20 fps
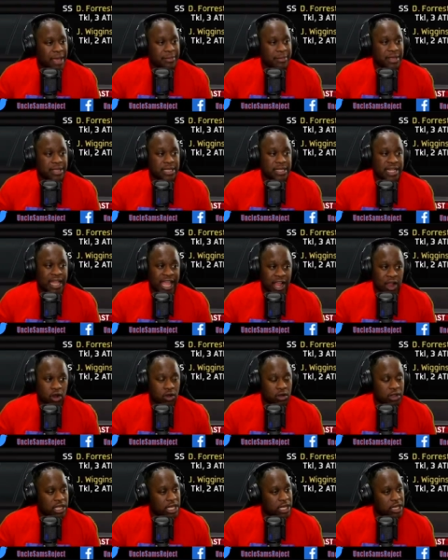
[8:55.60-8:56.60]
Alabama
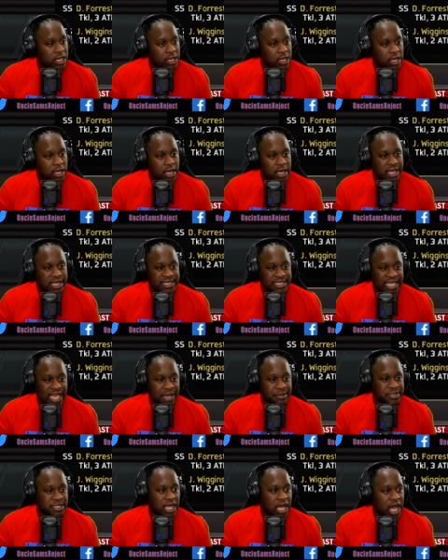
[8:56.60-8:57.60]
narrowly
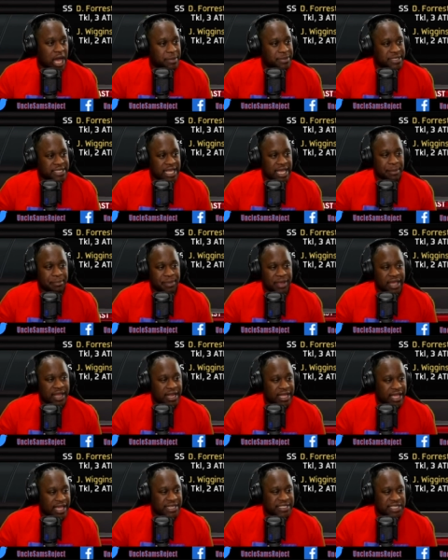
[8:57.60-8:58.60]
escapes an
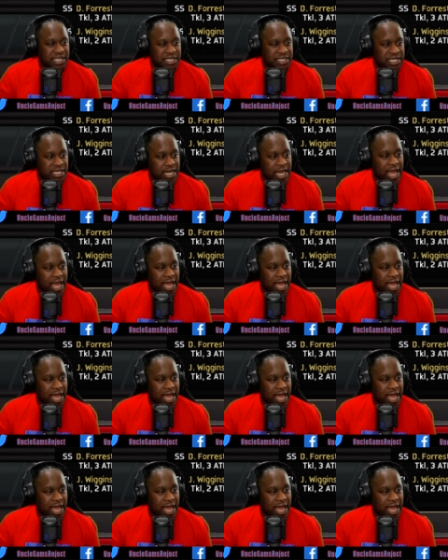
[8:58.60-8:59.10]
upset bid against